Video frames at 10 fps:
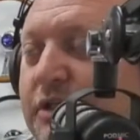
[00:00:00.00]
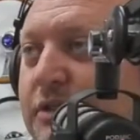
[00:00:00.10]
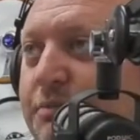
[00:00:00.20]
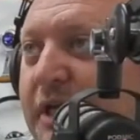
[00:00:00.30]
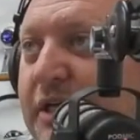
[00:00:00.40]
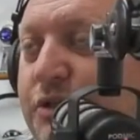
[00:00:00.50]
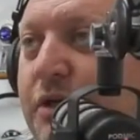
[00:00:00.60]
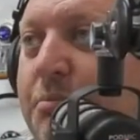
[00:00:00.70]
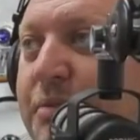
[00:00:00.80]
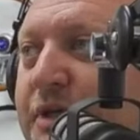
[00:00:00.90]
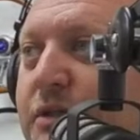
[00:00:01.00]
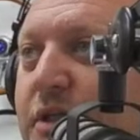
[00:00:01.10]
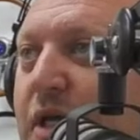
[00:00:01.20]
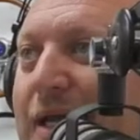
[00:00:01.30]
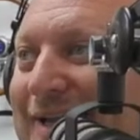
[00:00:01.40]
because you can build
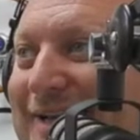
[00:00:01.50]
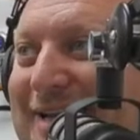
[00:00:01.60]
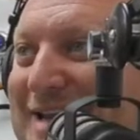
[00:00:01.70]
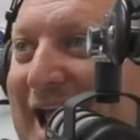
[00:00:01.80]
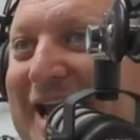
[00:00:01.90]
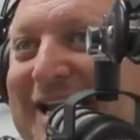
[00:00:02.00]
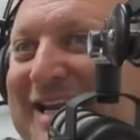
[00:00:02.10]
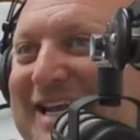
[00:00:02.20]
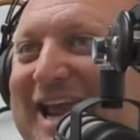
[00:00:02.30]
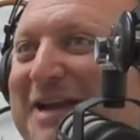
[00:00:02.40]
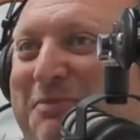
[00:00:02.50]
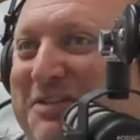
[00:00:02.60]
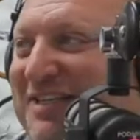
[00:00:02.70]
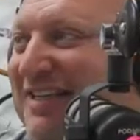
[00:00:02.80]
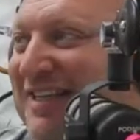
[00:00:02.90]

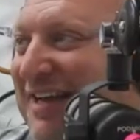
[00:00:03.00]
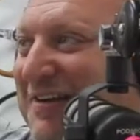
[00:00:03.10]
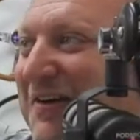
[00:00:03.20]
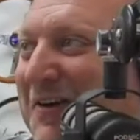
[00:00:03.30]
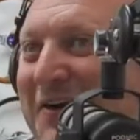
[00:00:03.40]
98% of that car